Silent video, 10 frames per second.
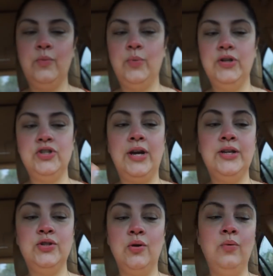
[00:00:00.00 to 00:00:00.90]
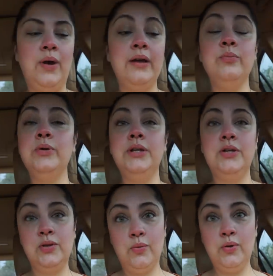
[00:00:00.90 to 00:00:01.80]
which I don't, I really
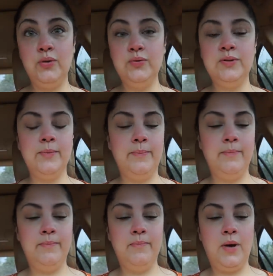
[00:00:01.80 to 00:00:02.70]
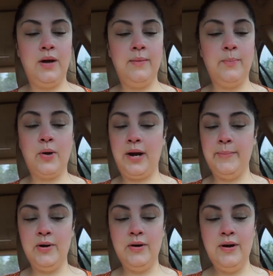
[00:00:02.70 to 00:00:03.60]
don't use uh,
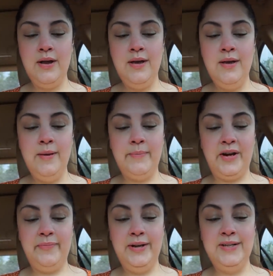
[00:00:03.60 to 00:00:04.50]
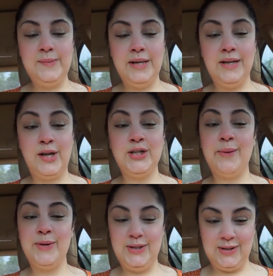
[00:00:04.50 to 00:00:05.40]
primer, but I've been spending a lot of
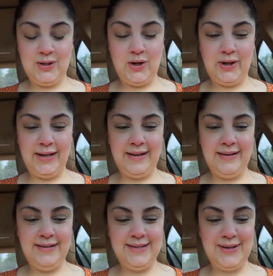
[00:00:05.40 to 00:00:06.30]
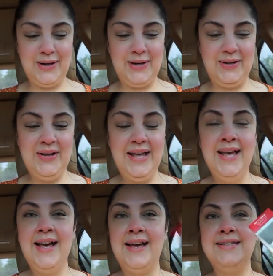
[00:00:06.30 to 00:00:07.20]
time on TikTok and uh,
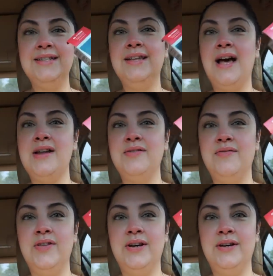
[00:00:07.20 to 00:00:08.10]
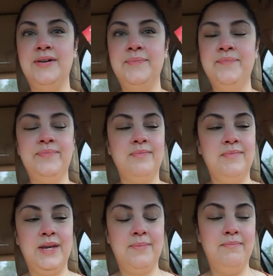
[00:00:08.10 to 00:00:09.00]
I've seen a lot of the
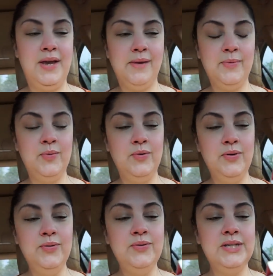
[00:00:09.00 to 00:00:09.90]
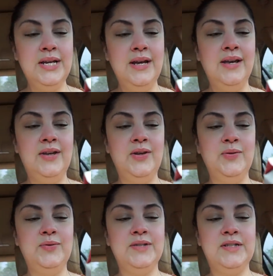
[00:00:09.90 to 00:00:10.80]
like makeup gurus
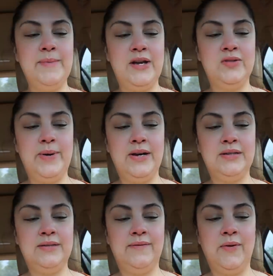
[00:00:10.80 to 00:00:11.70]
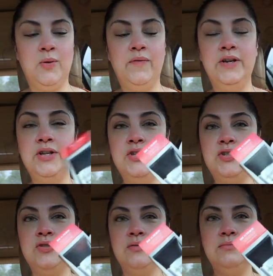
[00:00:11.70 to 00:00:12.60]
use the Smashbox Photo Finish